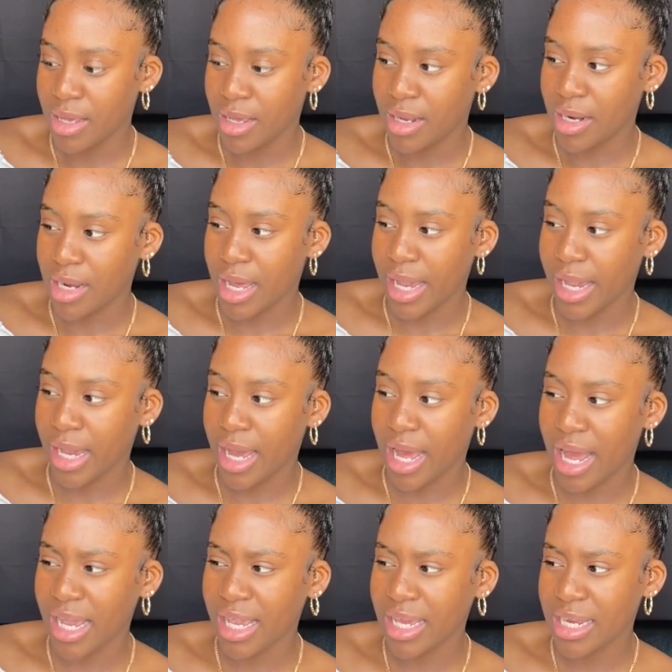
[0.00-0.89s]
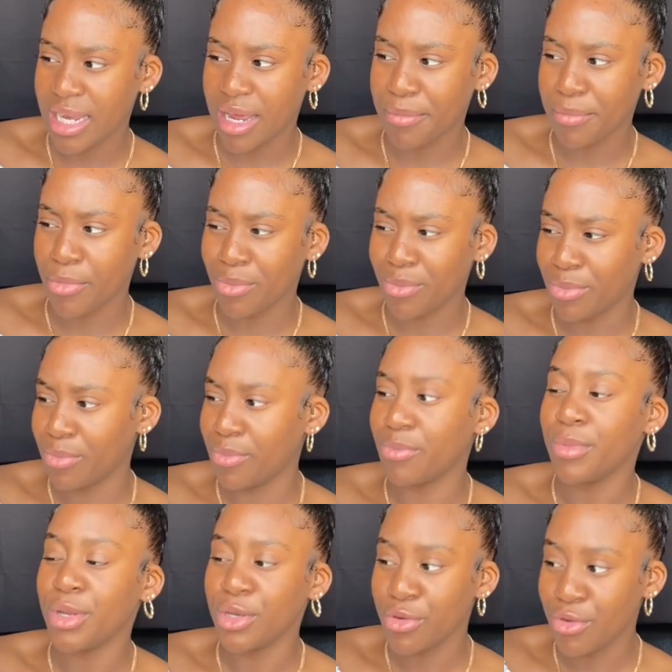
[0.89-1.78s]
Like, I cannot
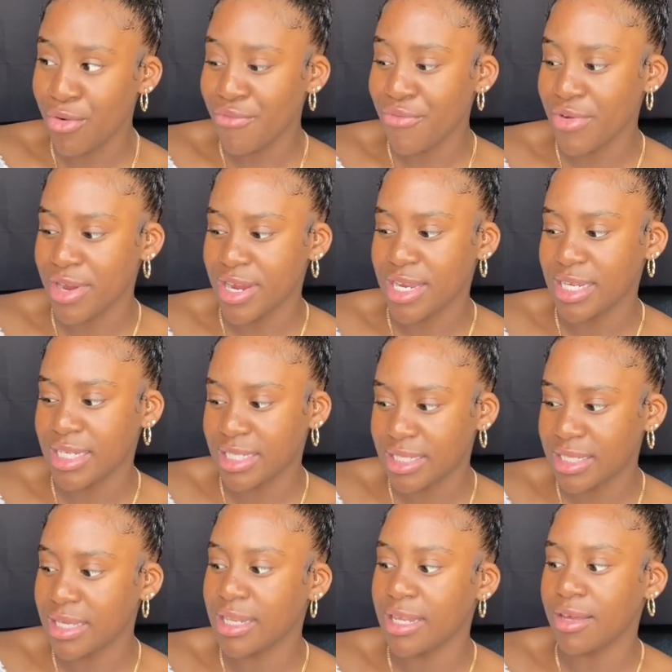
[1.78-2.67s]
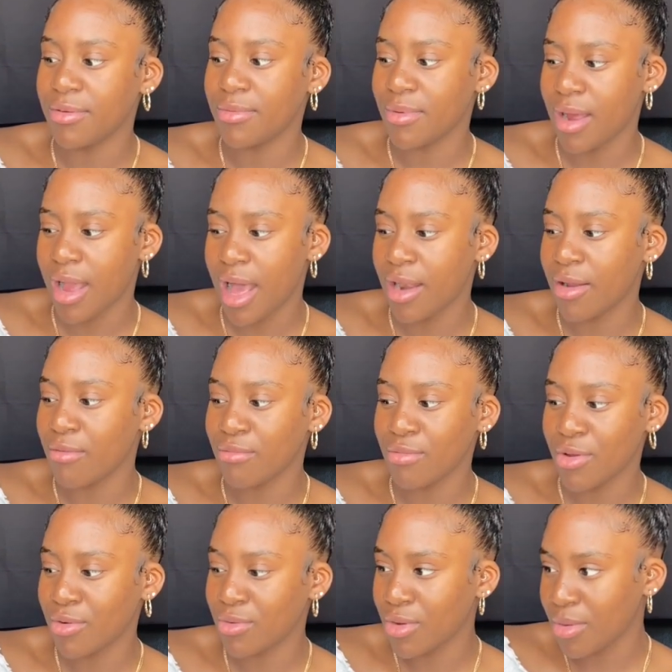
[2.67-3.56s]
maneuver in a city where I don't
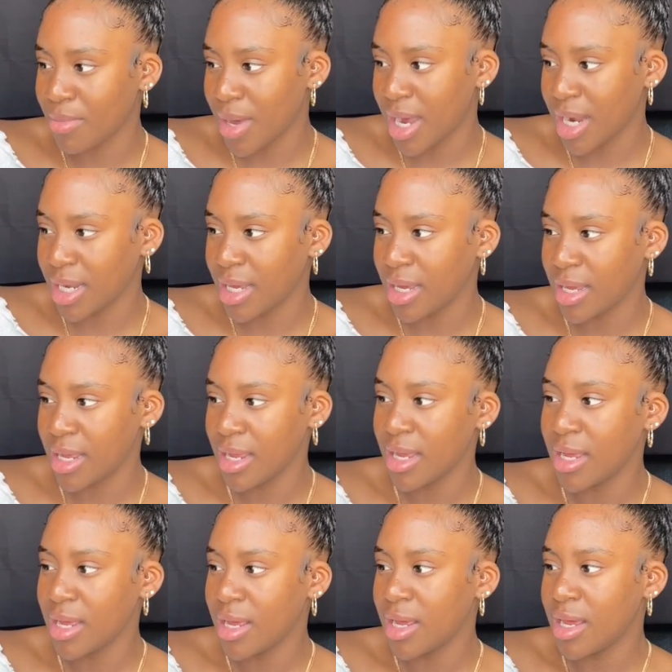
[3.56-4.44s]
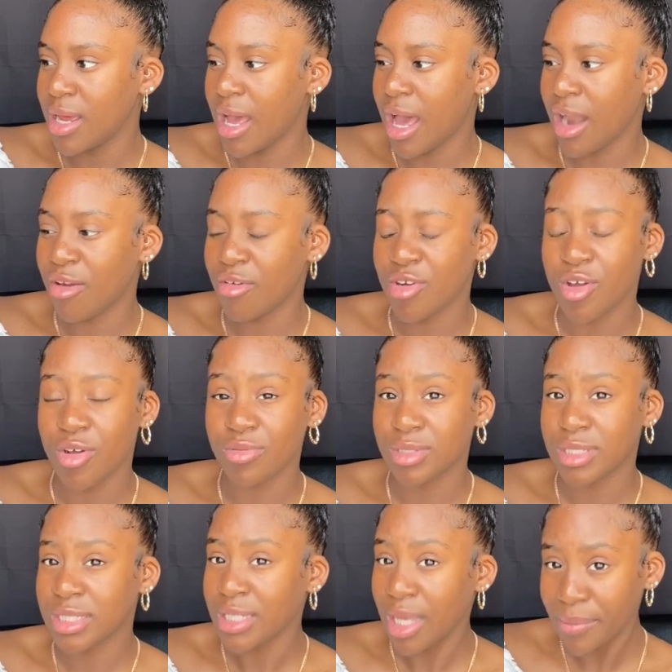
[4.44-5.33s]
know nobody, I don't know
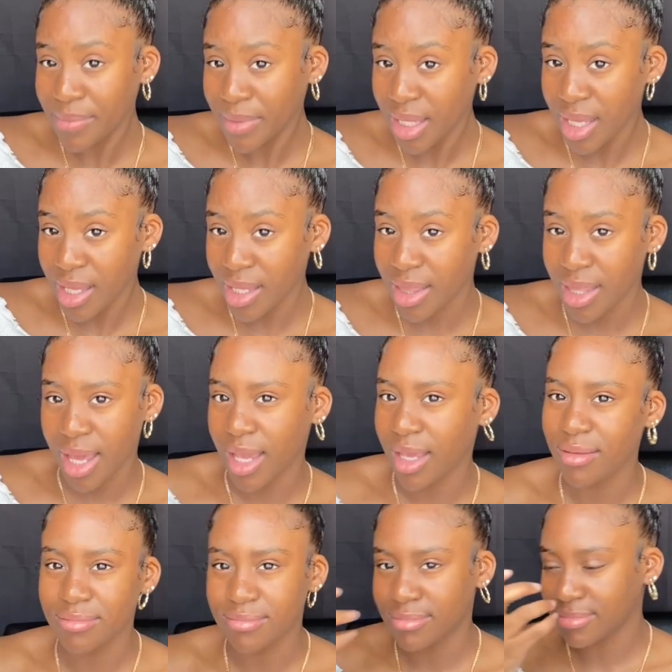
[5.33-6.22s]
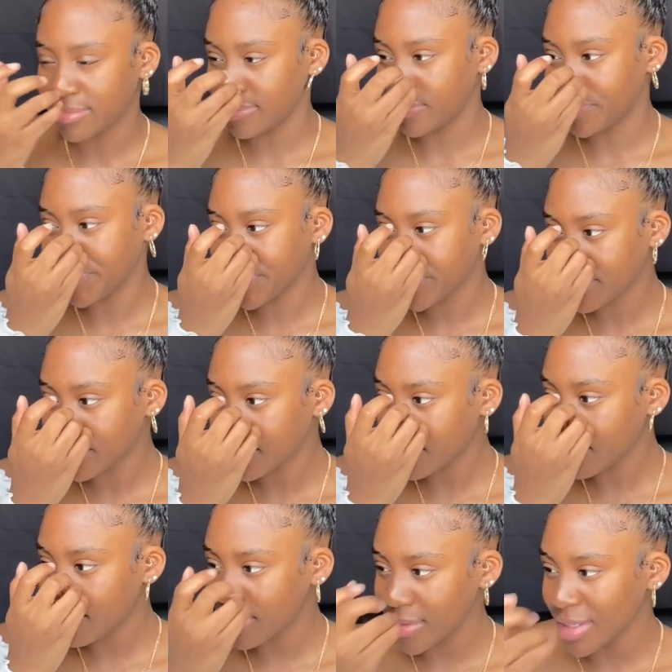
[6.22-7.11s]
something. Like,
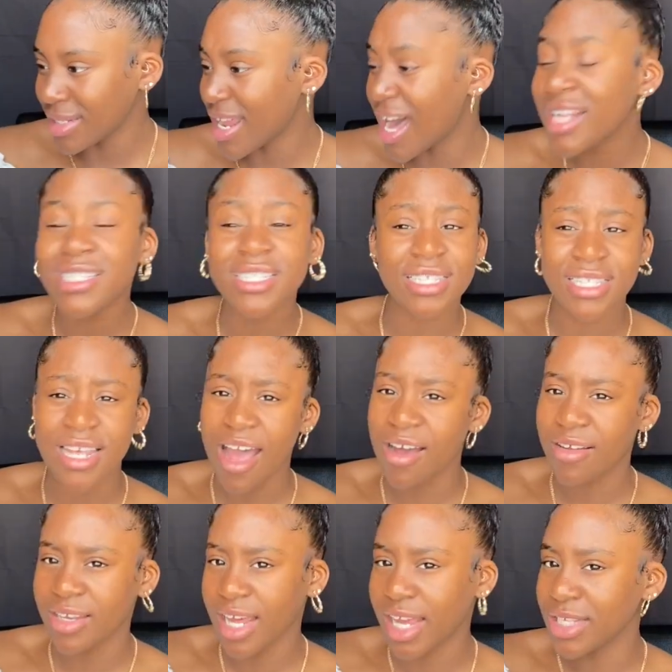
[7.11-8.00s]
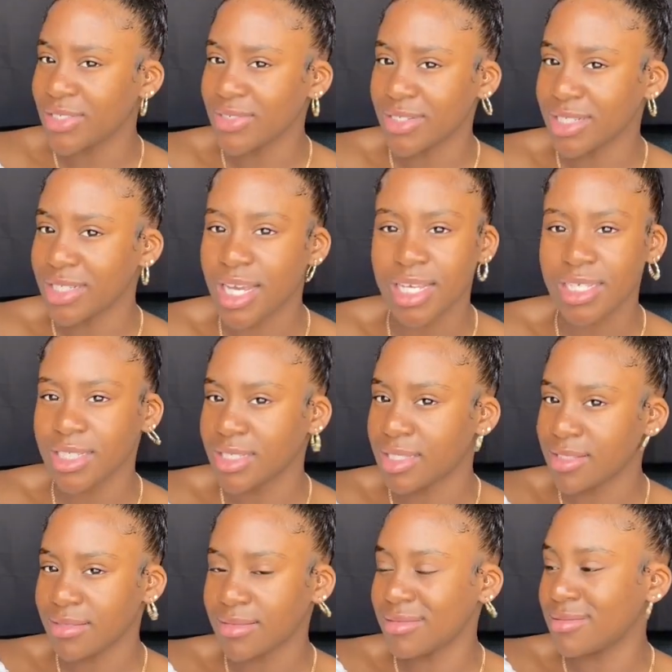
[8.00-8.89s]
that just sounds dangerous. That's
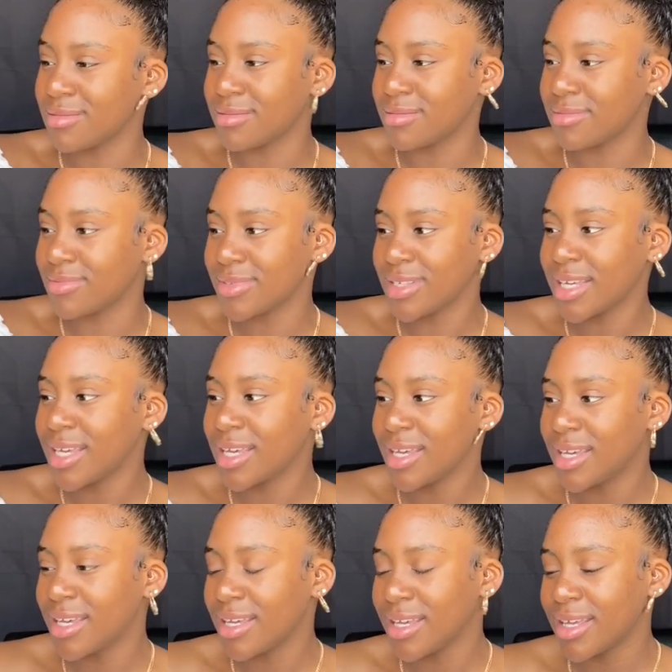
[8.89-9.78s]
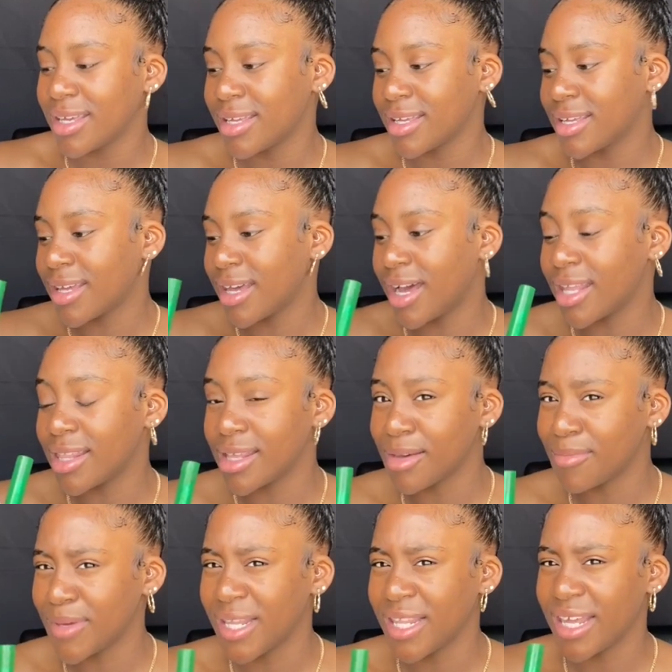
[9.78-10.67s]
just, I
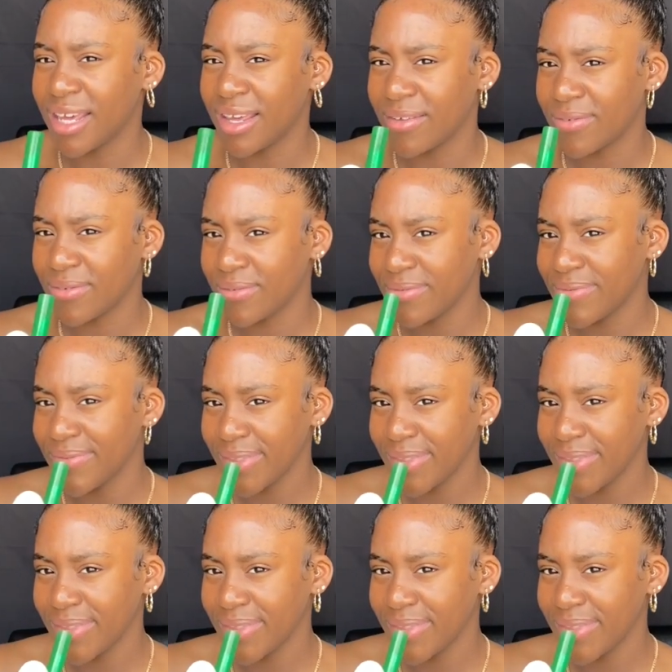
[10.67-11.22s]
love my life.